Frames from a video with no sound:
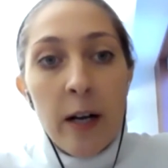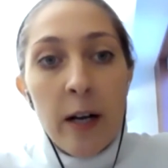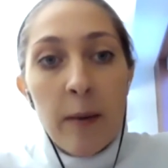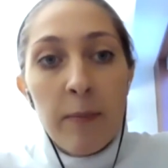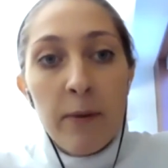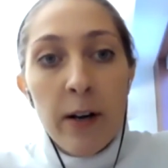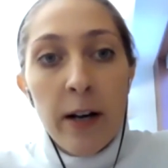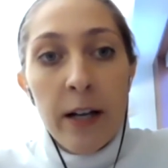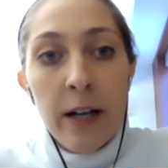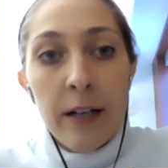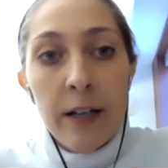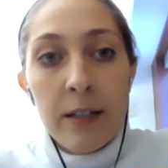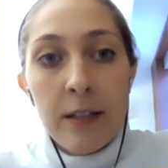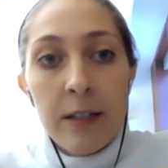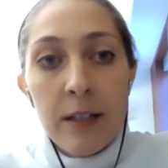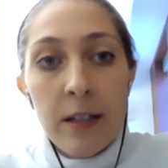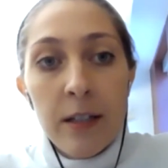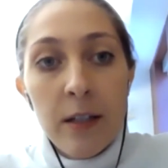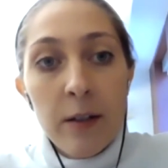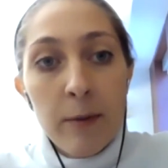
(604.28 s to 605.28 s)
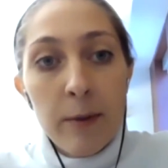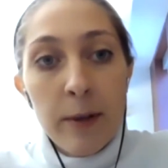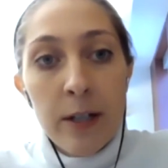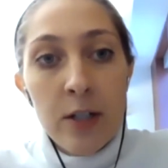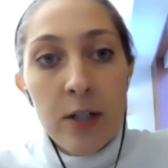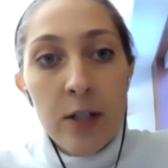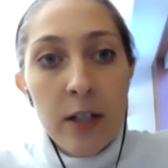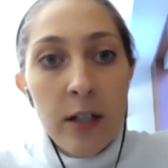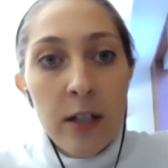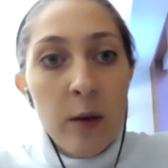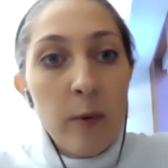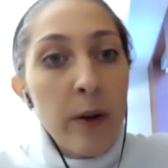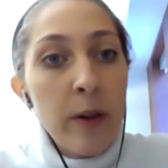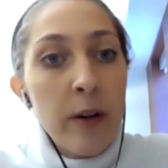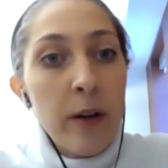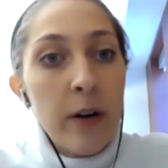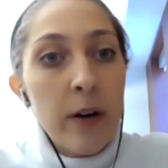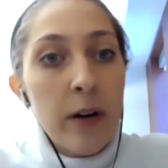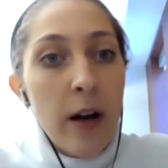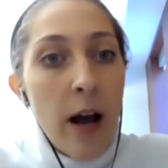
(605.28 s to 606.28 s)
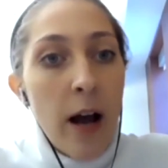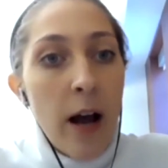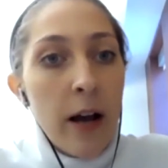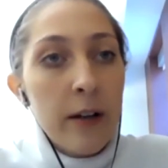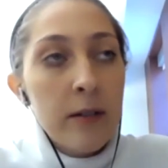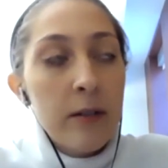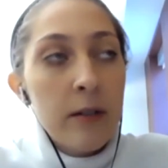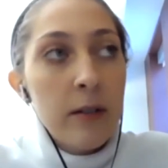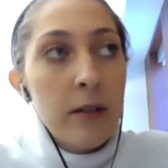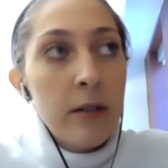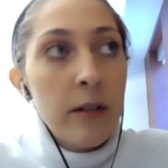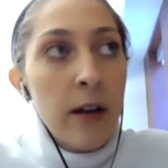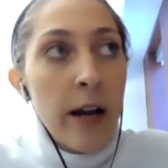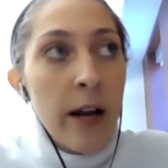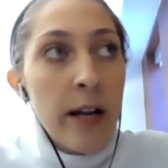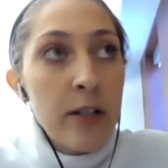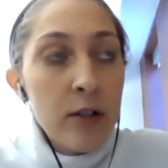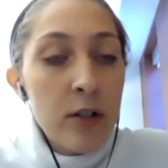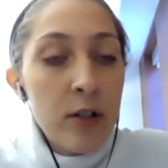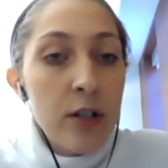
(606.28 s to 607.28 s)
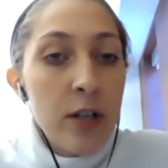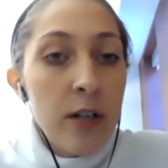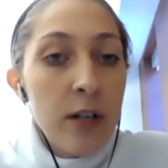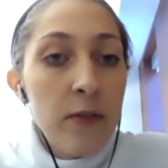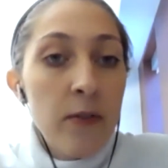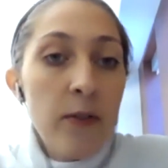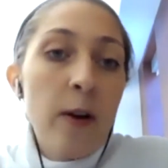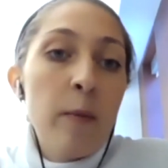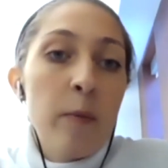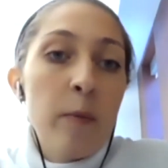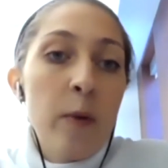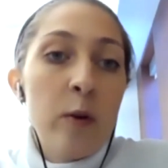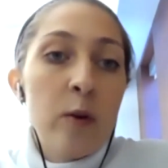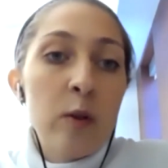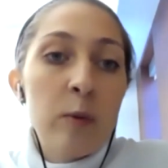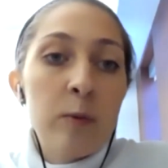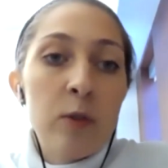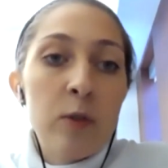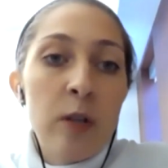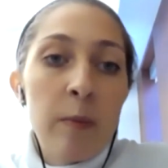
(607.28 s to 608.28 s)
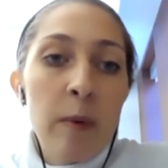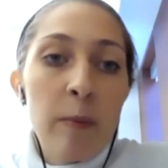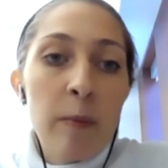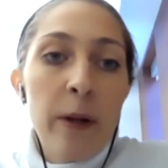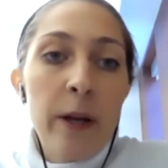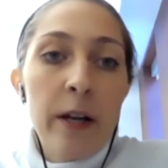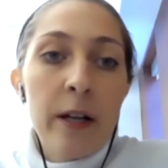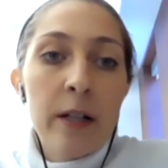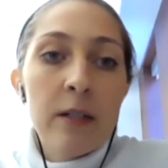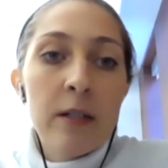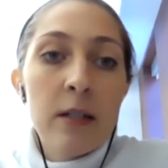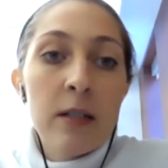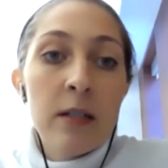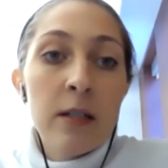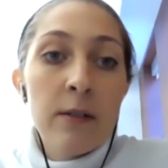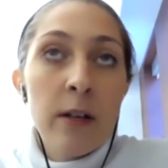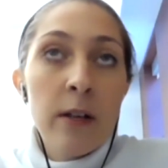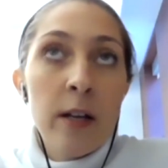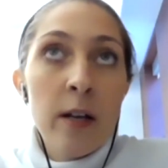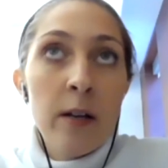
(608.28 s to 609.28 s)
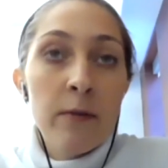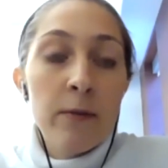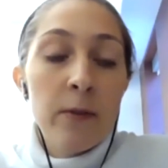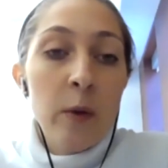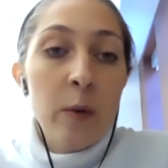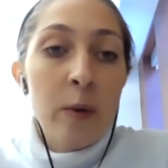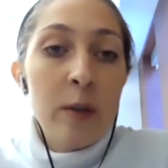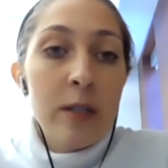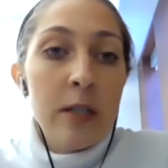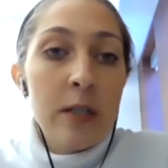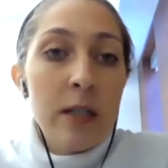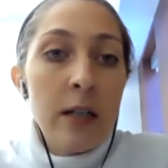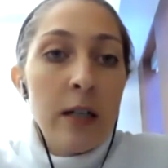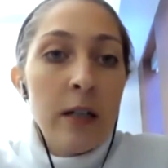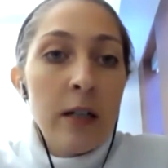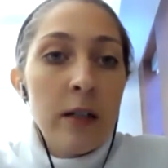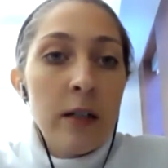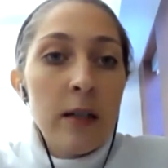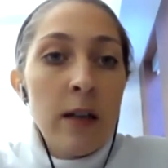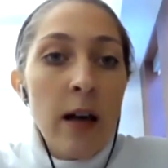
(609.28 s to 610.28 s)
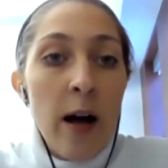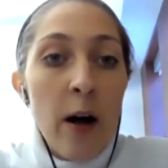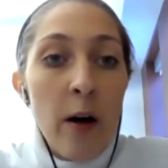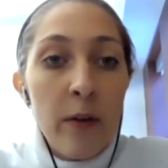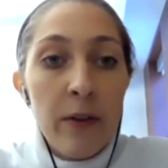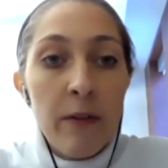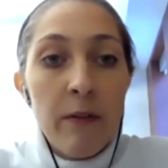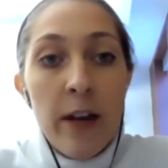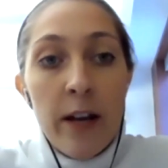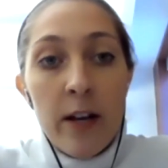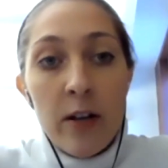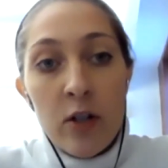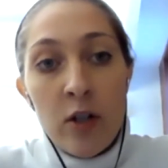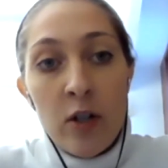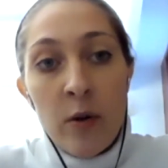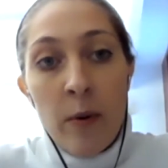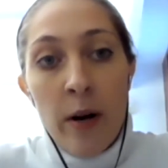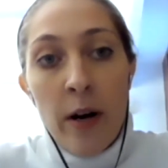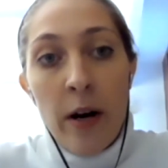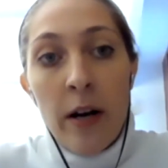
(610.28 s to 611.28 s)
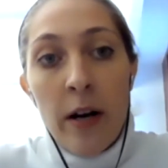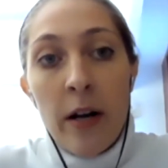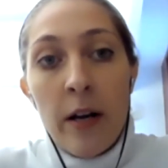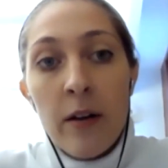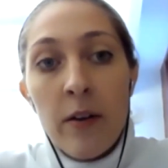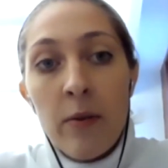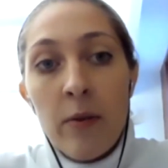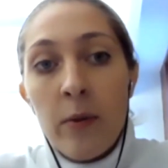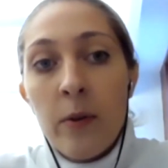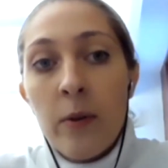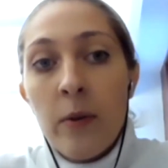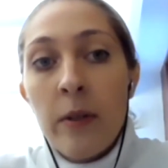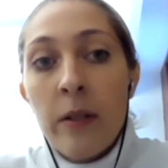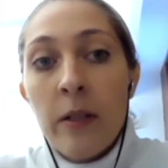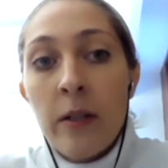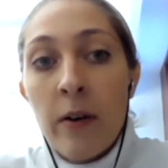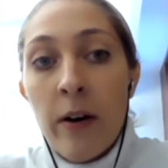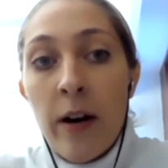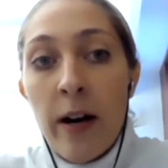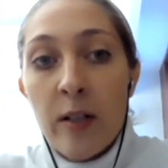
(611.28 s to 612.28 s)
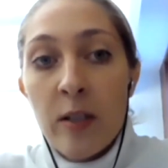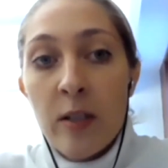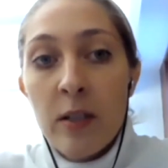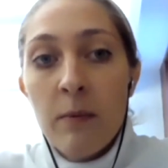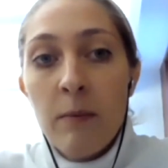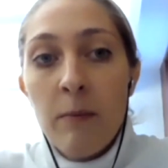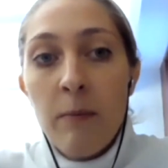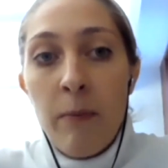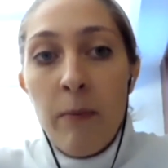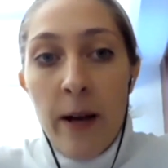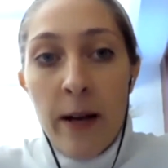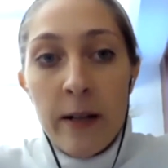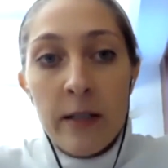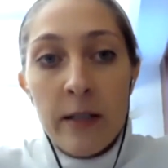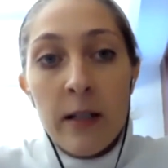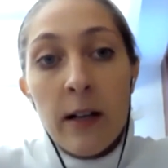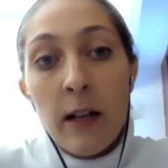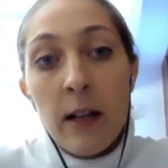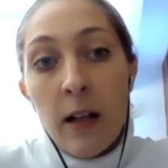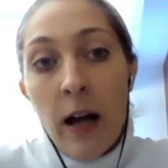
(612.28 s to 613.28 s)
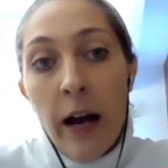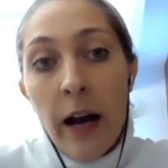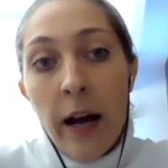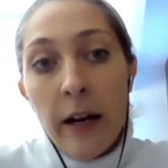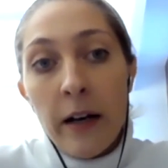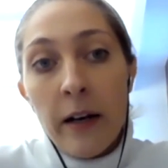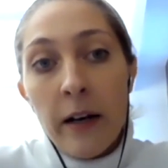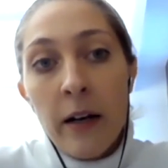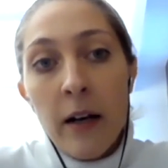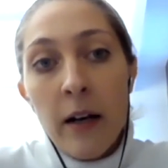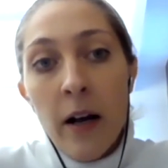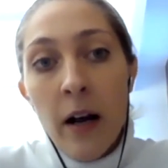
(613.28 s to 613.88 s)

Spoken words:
plant upgrades in the region and whether or not nitrogen from those treatment plants is influencing the health of the estuary through eelgrass bed decline.